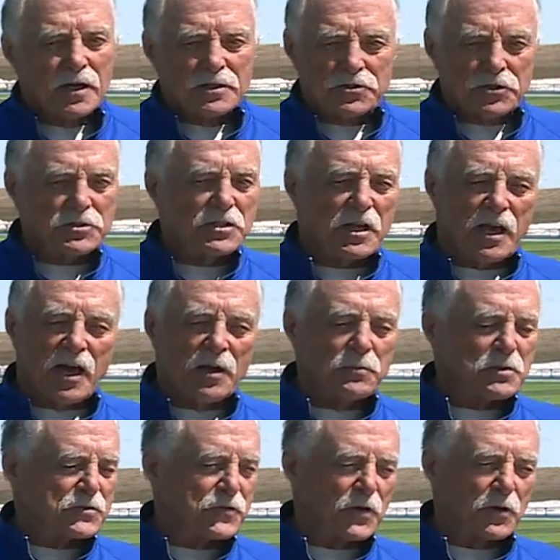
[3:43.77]
just the
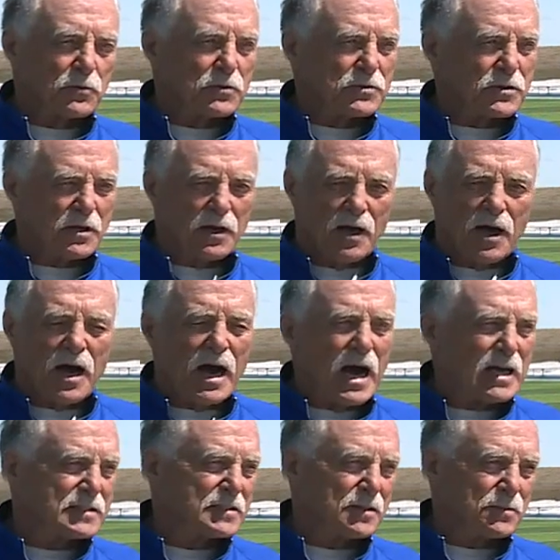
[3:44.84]
atmosphere was
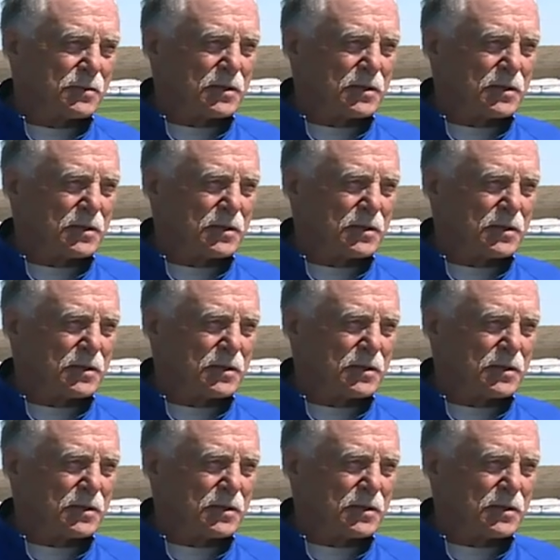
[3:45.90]
awesome,